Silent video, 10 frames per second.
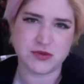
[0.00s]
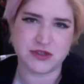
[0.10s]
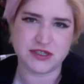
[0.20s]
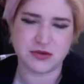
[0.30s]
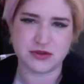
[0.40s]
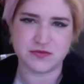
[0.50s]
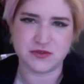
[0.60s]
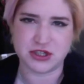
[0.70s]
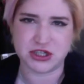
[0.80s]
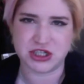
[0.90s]
We sold some
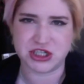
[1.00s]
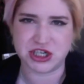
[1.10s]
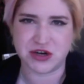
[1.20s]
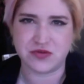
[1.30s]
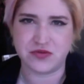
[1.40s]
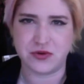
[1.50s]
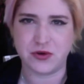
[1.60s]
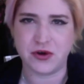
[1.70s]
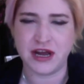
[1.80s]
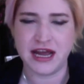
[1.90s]
footage to Channel
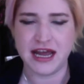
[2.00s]
4.